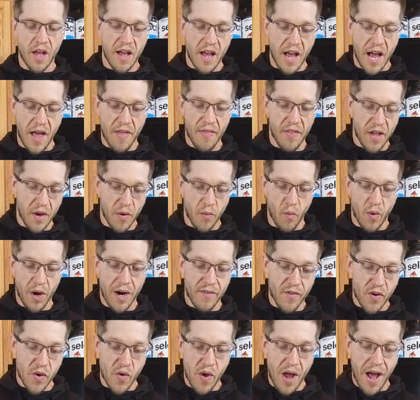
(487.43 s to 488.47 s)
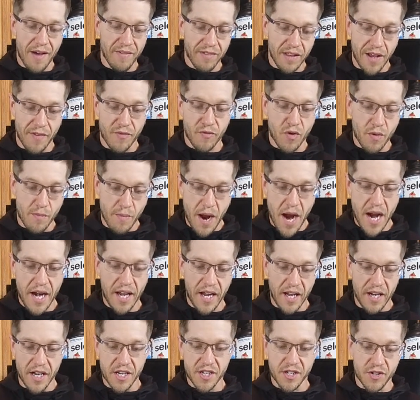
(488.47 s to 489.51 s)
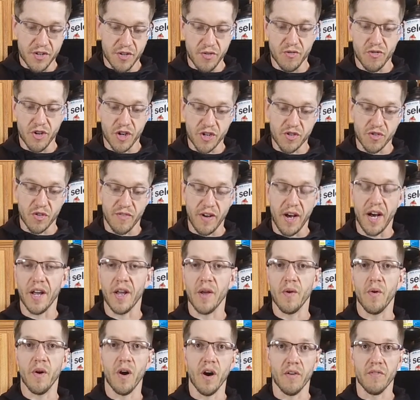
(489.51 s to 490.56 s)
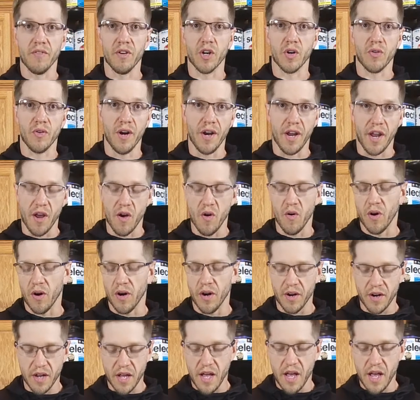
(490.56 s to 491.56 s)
And then whatever you have left remaining is the nutritional value of your Greek yogurt.